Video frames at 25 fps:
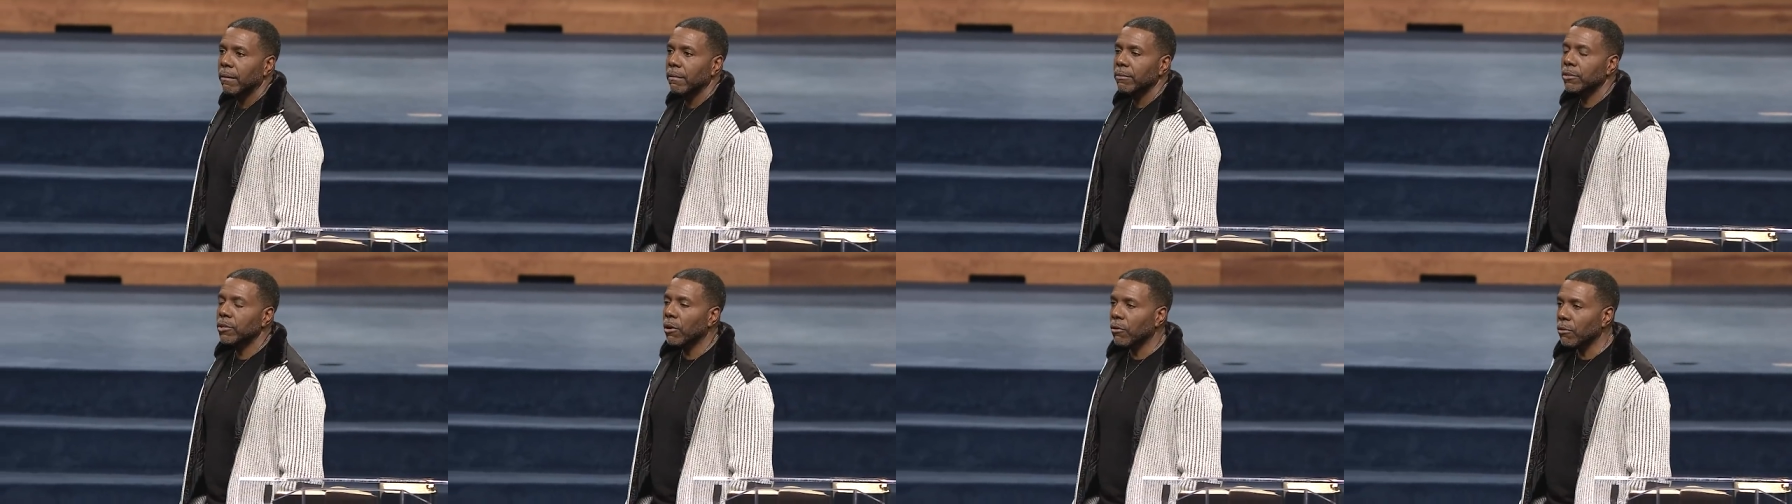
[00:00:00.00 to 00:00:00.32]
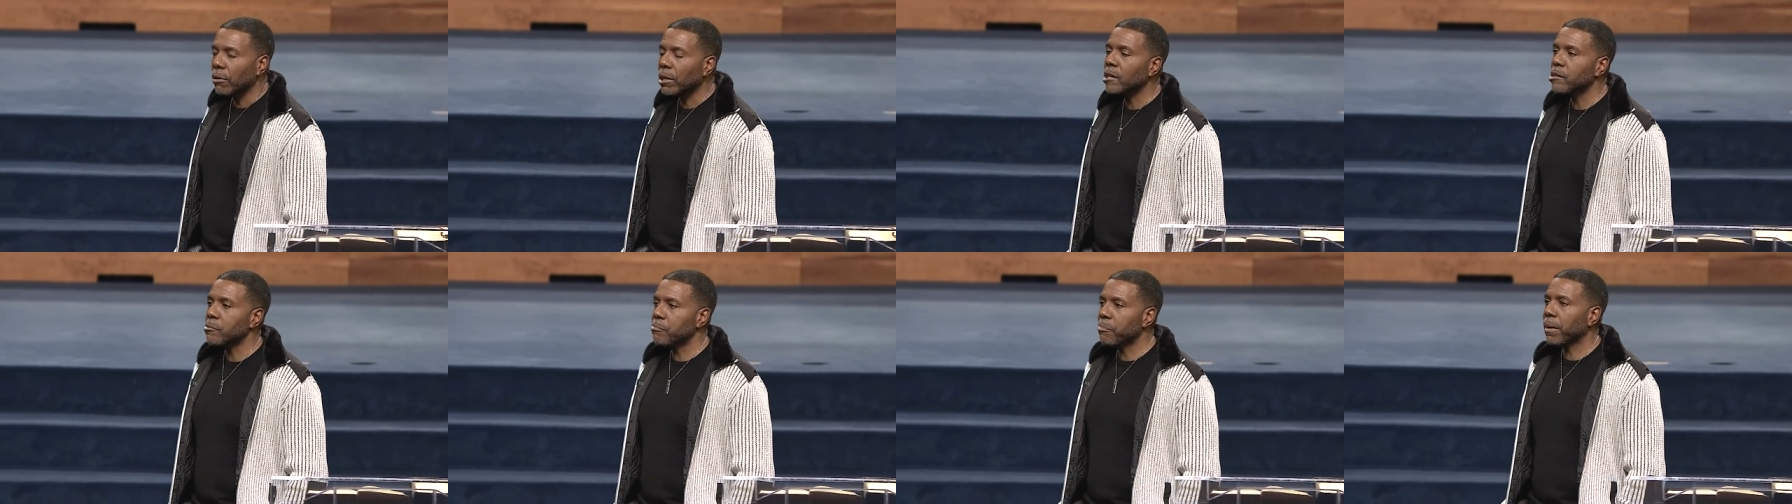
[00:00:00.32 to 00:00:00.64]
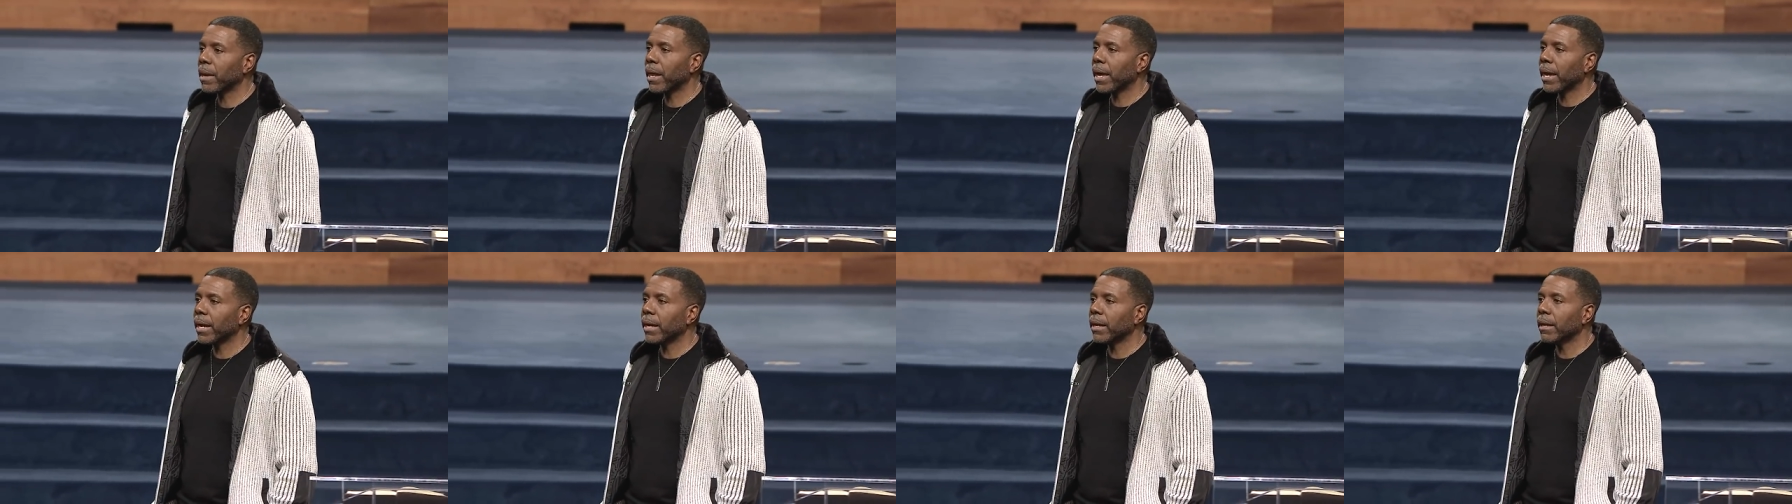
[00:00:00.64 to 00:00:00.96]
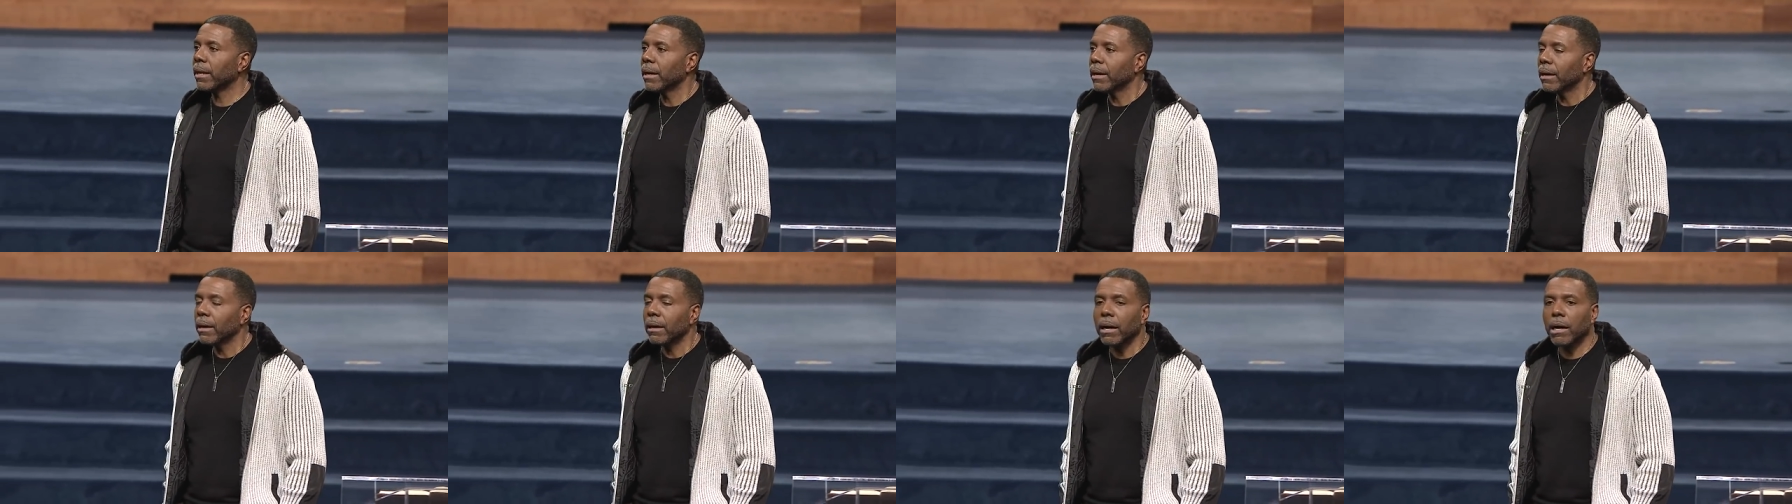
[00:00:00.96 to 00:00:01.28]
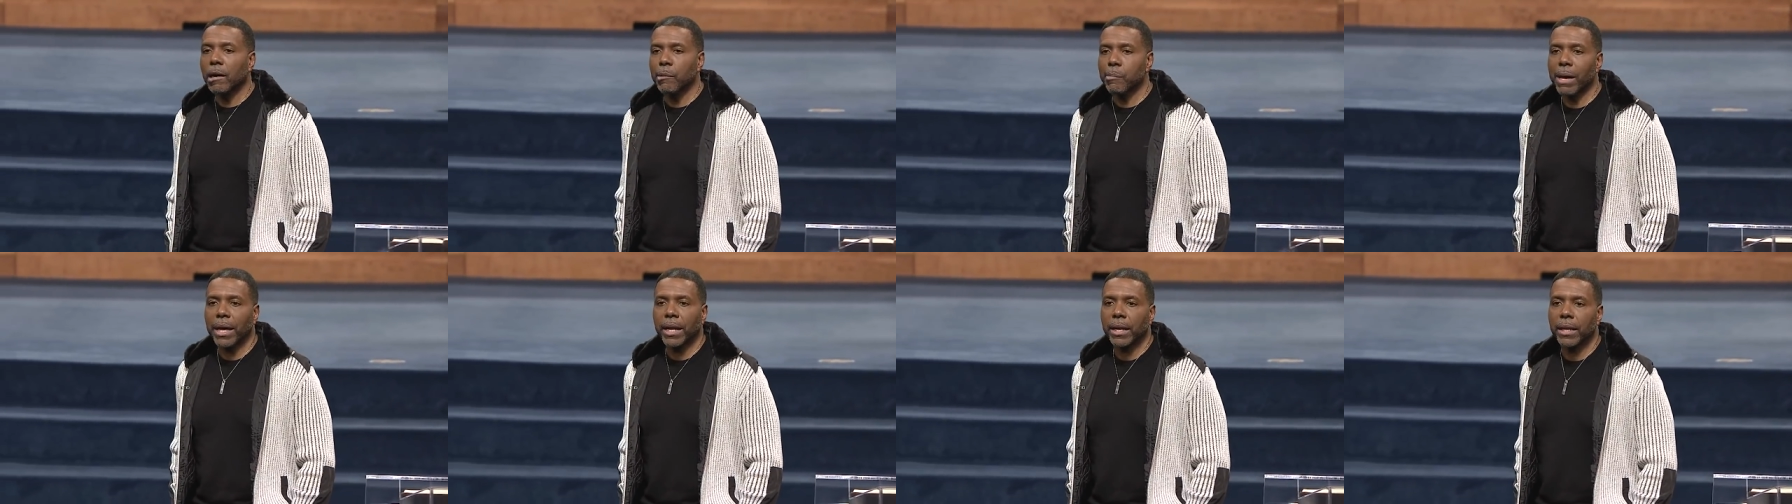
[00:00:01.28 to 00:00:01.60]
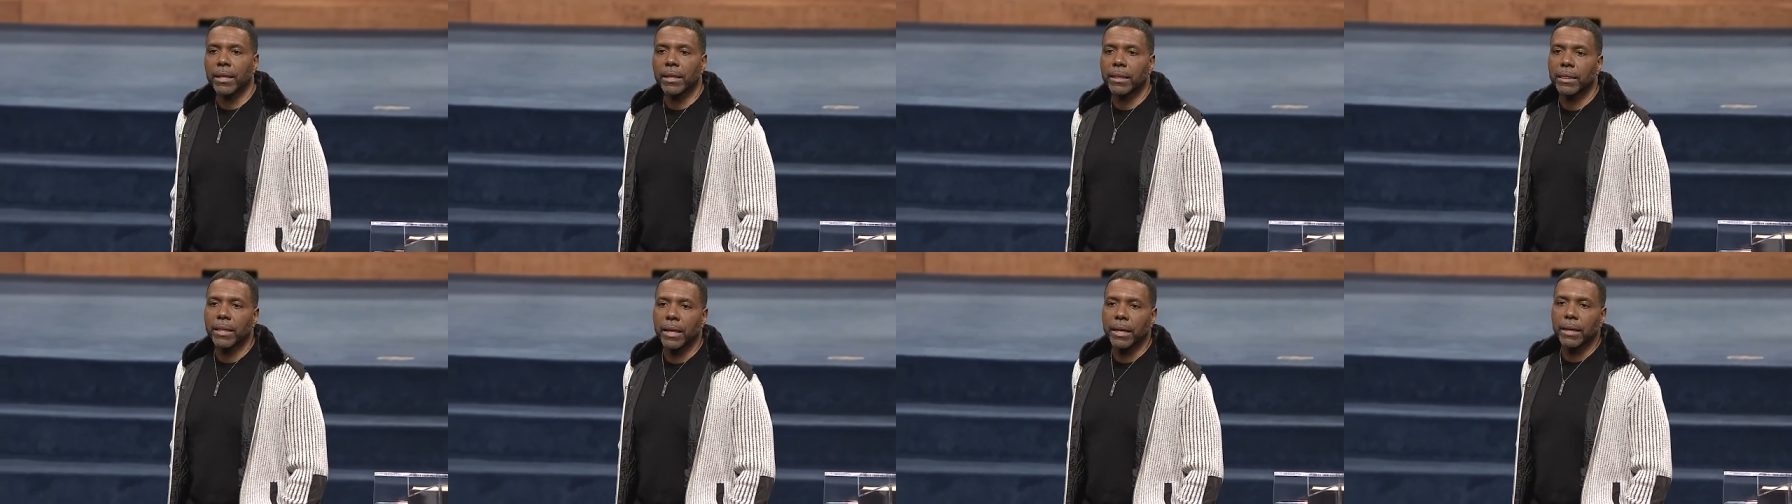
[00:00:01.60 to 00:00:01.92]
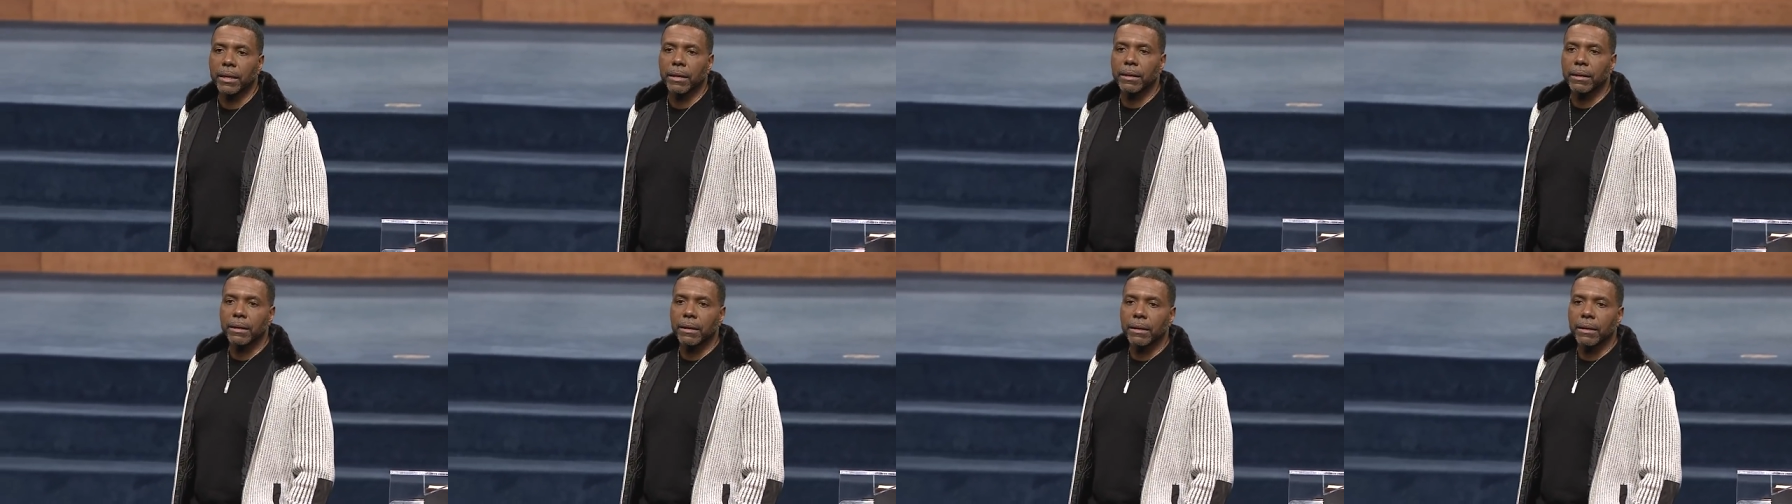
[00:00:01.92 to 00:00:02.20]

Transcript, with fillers: Don't complain about anything.